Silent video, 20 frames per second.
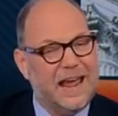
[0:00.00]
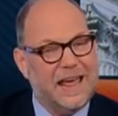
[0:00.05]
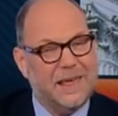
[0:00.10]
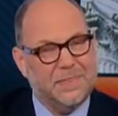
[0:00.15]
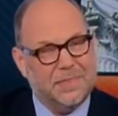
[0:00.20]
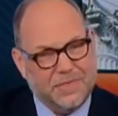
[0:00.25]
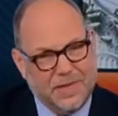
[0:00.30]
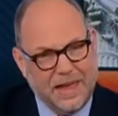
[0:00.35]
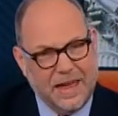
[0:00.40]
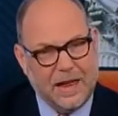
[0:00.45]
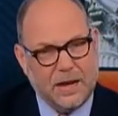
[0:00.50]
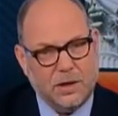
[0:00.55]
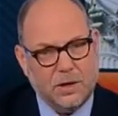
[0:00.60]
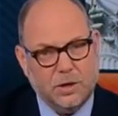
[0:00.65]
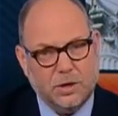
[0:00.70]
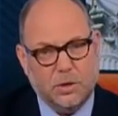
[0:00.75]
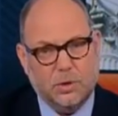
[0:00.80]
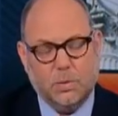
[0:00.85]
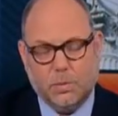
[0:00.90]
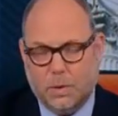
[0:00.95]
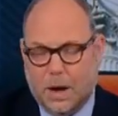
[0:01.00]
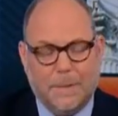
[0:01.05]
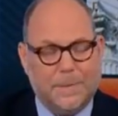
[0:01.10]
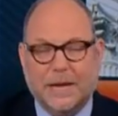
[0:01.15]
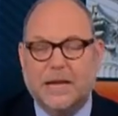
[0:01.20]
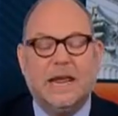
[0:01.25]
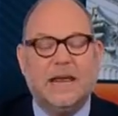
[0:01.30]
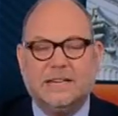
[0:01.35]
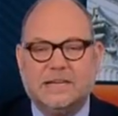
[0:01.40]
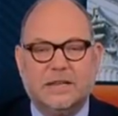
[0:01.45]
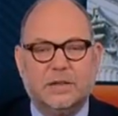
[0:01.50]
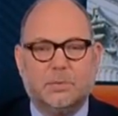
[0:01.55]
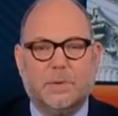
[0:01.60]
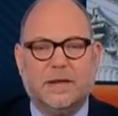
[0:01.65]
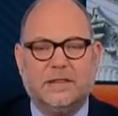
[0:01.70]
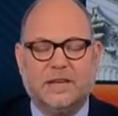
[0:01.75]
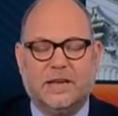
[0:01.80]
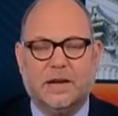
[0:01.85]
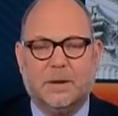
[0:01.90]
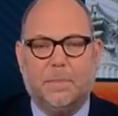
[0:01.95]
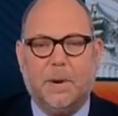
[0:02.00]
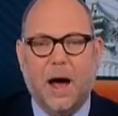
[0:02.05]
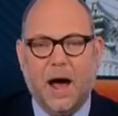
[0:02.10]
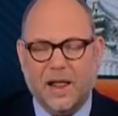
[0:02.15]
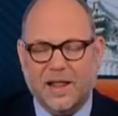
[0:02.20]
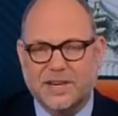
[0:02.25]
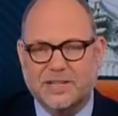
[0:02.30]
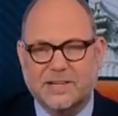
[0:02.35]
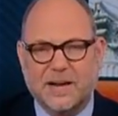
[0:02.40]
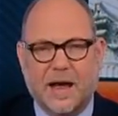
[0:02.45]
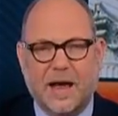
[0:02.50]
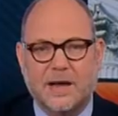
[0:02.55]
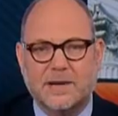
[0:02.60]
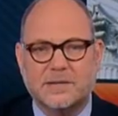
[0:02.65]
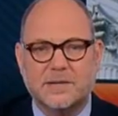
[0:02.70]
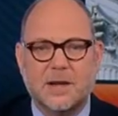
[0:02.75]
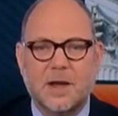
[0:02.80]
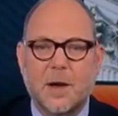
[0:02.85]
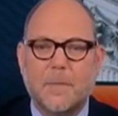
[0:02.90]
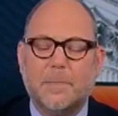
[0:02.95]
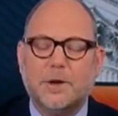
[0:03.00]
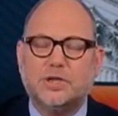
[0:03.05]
And then he did the right thing and apologized,